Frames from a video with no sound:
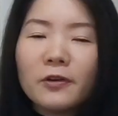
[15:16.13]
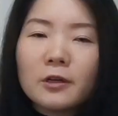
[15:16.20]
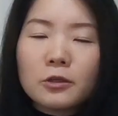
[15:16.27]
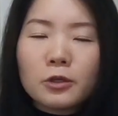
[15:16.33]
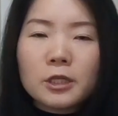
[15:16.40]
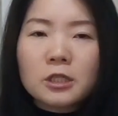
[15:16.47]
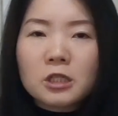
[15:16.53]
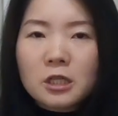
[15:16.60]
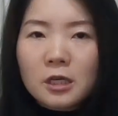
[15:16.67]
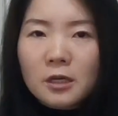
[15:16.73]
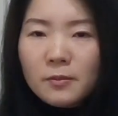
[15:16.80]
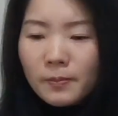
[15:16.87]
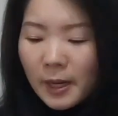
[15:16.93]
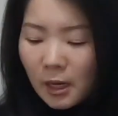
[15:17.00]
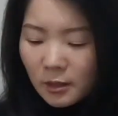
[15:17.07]
you for your
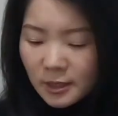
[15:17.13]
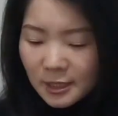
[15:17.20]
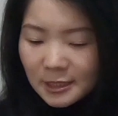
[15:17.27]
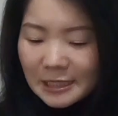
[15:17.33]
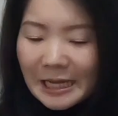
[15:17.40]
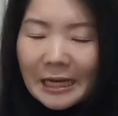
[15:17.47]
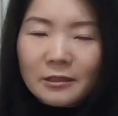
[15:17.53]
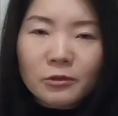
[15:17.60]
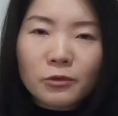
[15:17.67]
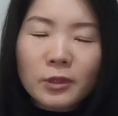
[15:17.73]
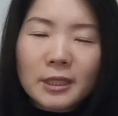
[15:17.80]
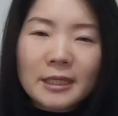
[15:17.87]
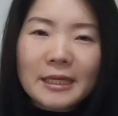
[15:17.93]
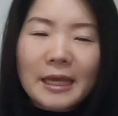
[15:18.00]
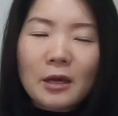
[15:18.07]
question, but honestly, I don't
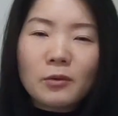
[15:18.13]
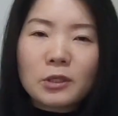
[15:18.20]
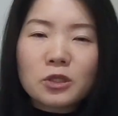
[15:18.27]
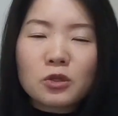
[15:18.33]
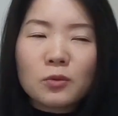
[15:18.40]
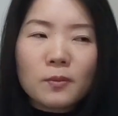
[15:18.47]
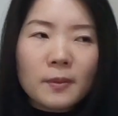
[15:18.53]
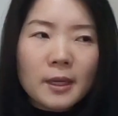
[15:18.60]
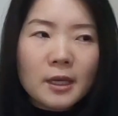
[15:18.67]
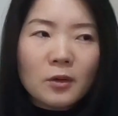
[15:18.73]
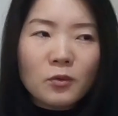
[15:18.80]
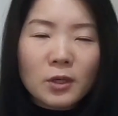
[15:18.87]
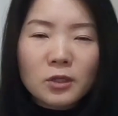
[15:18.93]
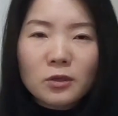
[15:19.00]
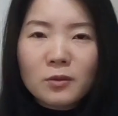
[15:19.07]
really get what you
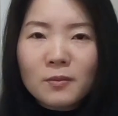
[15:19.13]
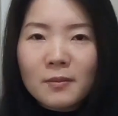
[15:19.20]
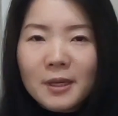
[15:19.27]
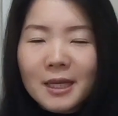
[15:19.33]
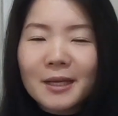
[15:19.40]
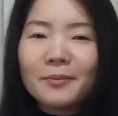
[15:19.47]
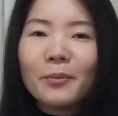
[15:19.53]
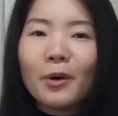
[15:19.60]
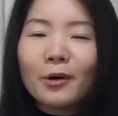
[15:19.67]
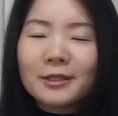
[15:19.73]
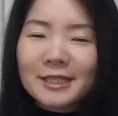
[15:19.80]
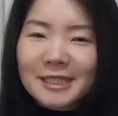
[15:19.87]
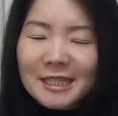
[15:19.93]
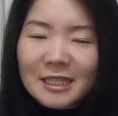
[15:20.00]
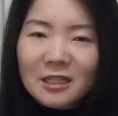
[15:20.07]
mean. What do you mean
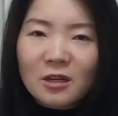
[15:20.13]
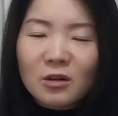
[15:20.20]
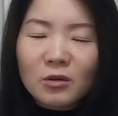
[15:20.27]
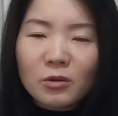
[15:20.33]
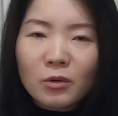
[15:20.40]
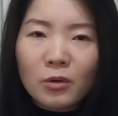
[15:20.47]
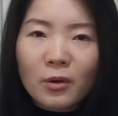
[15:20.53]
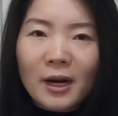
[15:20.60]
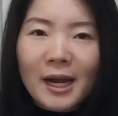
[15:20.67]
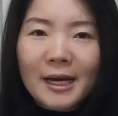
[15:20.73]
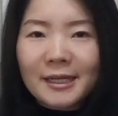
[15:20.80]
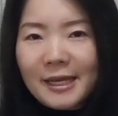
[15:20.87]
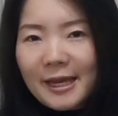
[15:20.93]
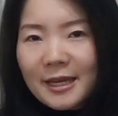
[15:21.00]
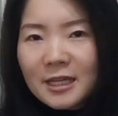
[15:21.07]
more cynical or
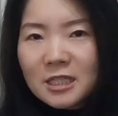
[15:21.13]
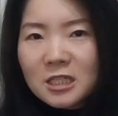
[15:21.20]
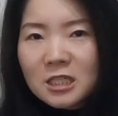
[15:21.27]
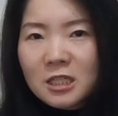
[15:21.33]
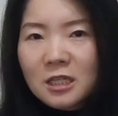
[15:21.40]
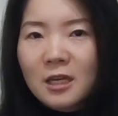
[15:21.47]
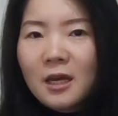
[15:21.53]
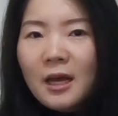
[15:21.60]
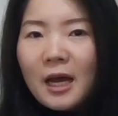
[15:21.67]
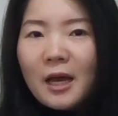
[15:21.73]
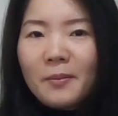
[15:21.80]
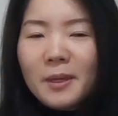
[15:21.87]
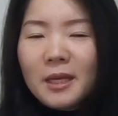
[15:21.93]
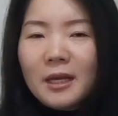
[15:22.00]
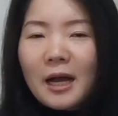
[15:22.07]
hard-edged?
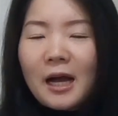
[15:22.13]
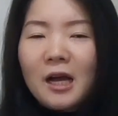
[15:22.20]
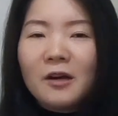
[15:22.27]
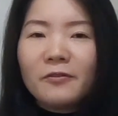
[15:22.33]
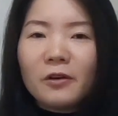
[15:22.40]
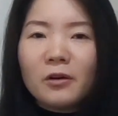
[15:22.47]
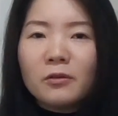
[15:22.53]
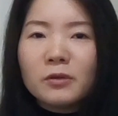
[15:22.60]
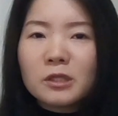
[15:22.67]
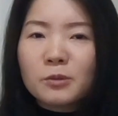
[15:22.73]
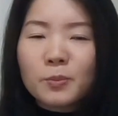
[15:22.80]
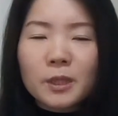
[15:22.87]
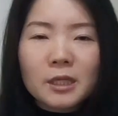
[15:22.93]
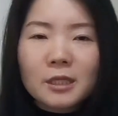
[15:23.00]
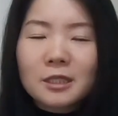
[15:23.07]
I mean, I have always
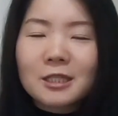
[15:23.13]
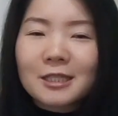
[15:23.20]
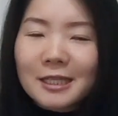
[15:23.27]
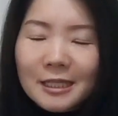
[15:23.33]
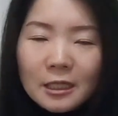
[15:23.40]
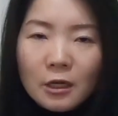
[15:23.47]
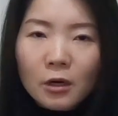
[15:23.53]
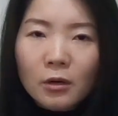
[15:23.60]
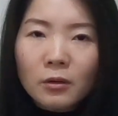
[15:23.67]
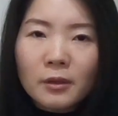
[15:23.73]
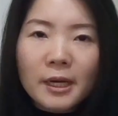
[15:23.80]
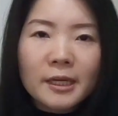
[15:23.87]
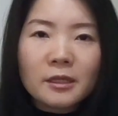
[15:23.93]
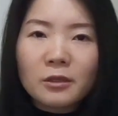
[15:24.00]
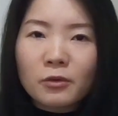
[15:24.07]
been
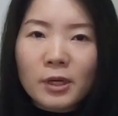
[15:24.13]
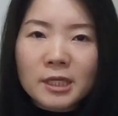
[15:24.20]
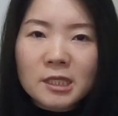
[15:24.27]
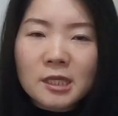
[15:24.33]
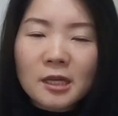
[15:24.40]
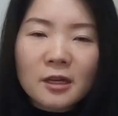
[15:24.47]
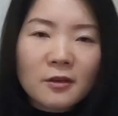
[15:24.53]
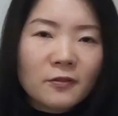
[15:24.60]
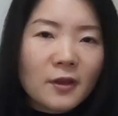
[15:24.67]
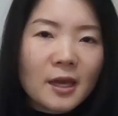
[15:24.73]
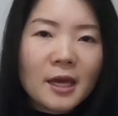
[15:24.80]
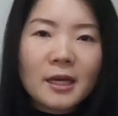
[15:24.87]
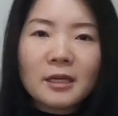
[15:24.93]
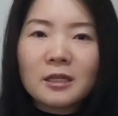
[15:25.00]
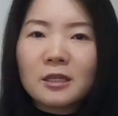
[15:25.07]
cynical and aggressive
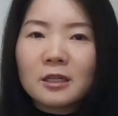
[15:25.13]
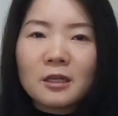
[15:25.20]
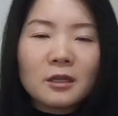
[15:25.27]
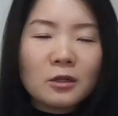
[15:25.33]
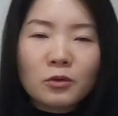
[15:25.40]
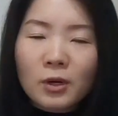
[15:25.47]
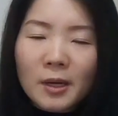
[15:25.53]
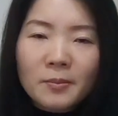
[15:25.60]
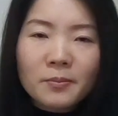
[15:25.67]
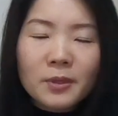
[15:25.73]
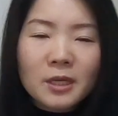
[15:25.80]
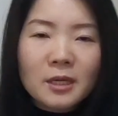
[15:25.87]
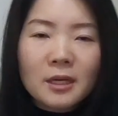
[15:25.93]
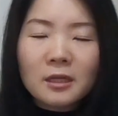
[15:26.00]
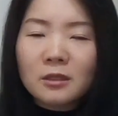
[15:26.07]
and
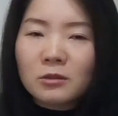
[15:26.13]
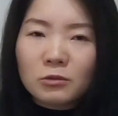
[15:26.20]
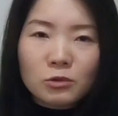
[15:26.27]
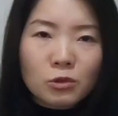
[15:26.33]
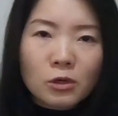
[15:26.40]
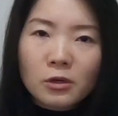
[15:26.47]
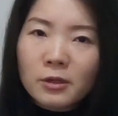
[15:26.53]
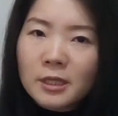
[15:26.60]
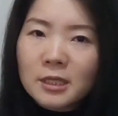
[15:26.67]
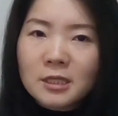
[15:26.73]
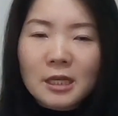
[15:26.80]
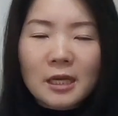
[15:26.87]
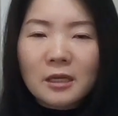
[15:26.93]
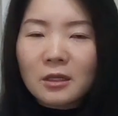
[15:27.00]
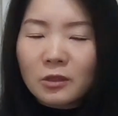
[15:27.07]
grumpy and
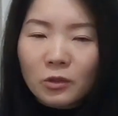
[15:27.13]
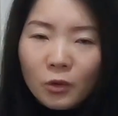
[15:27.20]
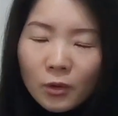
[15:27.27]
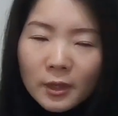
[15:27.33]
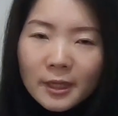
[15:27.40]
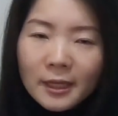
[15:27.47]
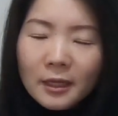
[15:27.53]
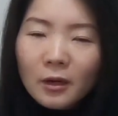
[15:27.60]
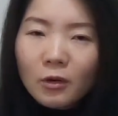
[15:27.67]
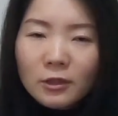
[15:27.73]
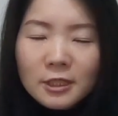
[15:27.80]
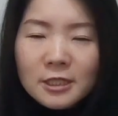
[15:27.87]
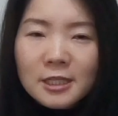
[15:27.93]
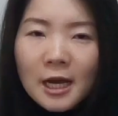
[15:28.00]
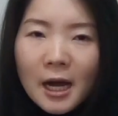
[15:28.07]
notorious and annoying
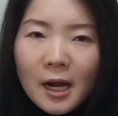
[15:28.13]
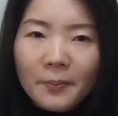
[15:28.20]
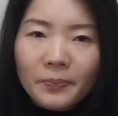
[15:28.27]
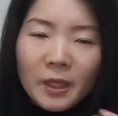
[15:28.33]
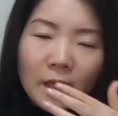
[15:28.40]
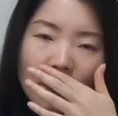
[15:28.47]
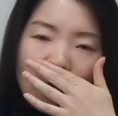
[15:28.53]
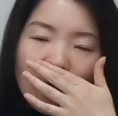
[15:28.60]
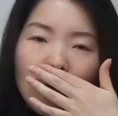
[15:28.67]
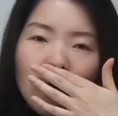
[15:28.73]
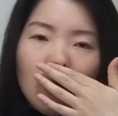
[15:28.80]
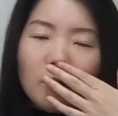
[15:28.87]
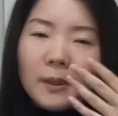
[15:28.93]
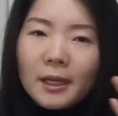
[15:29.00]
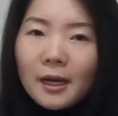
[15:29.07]
all the time.
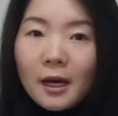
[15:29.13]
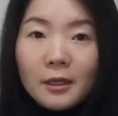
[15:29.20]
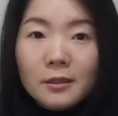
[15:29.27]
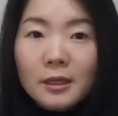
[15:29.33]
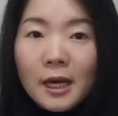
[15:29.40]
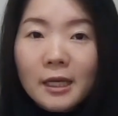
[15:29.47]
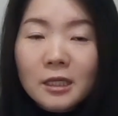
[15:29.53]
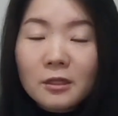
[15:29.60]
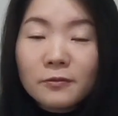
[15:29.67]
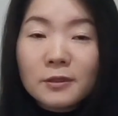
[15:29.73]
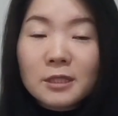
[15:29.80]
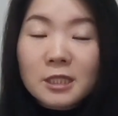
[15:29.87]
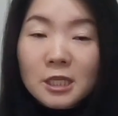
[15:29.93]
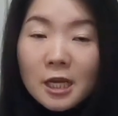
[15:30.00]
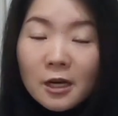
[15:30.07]
Oh my god, you can't
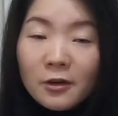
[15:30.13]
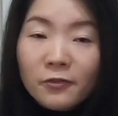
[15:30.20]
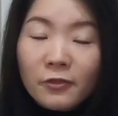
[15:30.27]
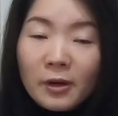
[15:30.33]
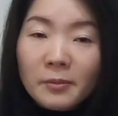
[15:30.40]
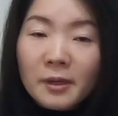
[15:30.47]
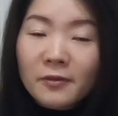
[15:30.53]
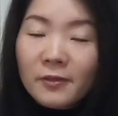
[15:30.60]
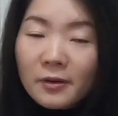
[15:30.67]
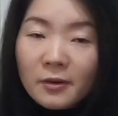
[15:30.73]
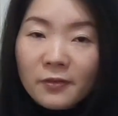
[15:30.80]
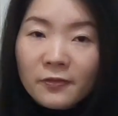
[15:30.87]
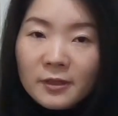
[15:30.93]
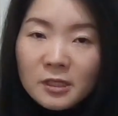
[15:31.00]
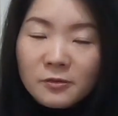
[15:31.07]
even tell from my
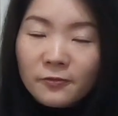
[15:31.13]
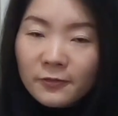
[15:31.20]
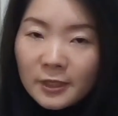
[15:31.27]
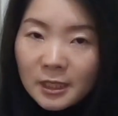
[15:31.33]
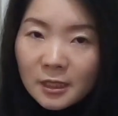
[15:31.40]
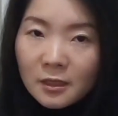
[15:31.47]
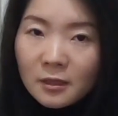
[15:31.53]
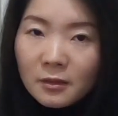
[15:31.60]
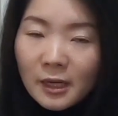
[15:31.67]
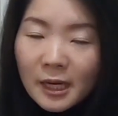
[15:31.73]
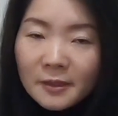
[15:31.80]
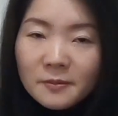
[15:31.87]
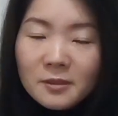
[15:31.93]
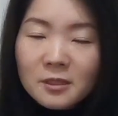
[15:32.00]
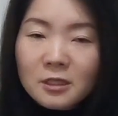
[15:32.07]
very first video.
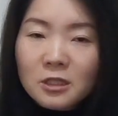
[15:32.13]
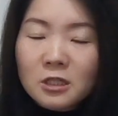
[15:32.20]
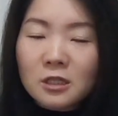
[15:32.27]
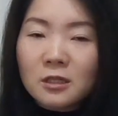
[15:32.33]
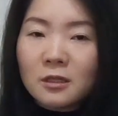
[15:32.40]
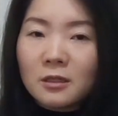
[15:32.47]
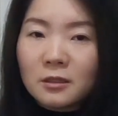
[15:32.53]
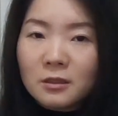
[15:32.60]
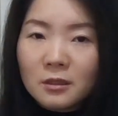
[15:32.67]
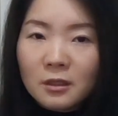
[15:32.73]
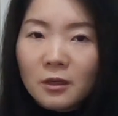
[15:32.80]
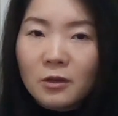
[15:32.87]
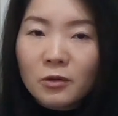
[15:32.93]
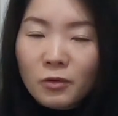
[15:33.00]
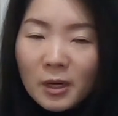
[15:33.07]
I'm such a,
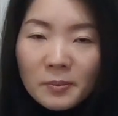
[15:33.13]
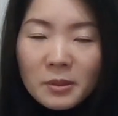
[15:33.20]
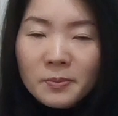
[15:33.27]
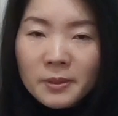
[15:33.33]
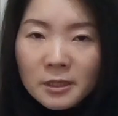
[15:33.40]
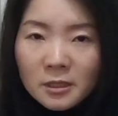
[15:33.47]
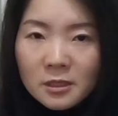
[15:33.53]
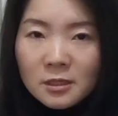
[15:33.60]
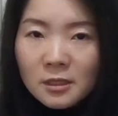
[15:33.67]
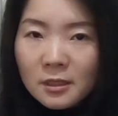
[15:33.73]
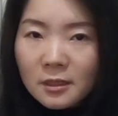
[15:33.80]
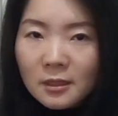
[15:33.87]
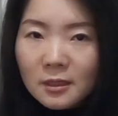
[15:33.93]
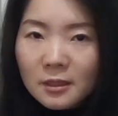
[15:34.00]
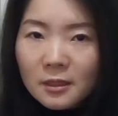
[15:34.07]
grumpy
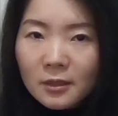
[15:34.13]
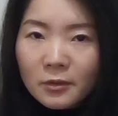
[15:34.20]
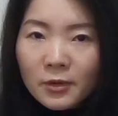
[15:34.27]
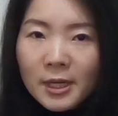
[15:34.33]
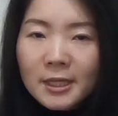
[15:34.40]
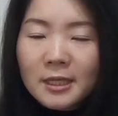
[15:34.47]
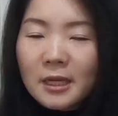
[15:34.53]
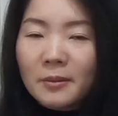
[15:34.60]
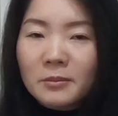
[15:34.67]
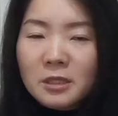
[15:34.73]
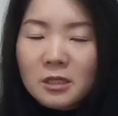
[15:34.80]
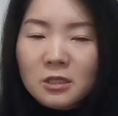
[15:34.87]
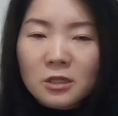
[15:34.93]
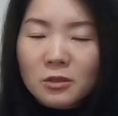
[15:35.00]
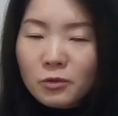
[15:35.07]
person already. I'm
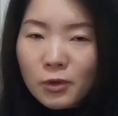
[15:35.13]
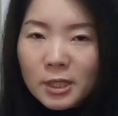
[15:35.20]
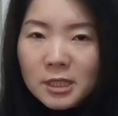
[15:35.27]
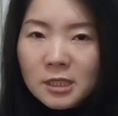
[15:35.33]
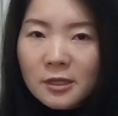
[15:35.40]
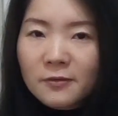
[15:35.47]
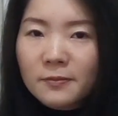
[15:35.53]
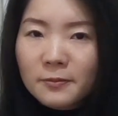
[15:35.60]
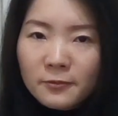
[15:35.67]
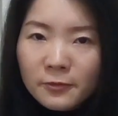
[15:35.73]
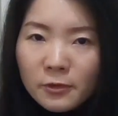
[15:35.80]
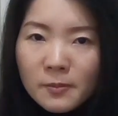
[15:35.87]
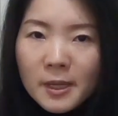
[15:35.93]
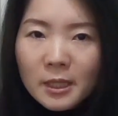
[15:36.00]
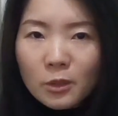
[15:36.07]
such an aggressive
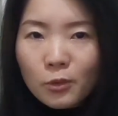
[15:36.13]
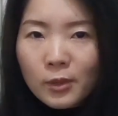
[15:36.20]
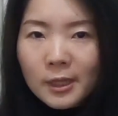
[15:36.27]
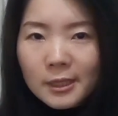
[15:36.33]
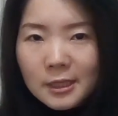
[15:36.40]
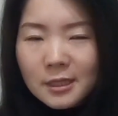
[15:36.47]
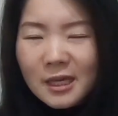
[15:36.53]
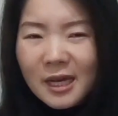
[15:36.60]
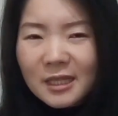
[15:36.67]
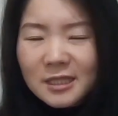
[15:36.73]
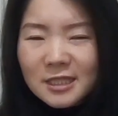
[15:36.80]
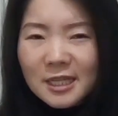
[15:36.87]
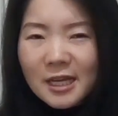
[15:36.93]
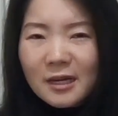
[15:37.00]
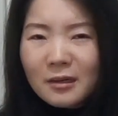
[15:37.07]
woman already. You
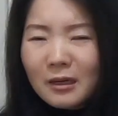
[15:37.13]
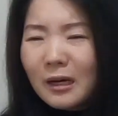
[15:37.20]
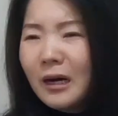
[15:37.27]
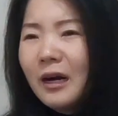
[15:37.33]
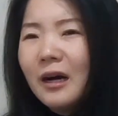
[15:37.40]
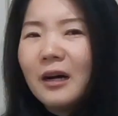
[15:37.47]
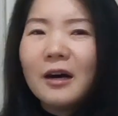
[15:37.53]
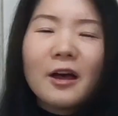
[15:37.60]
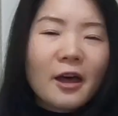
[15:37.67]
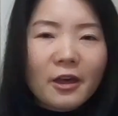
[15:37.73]
can't tell. Oh,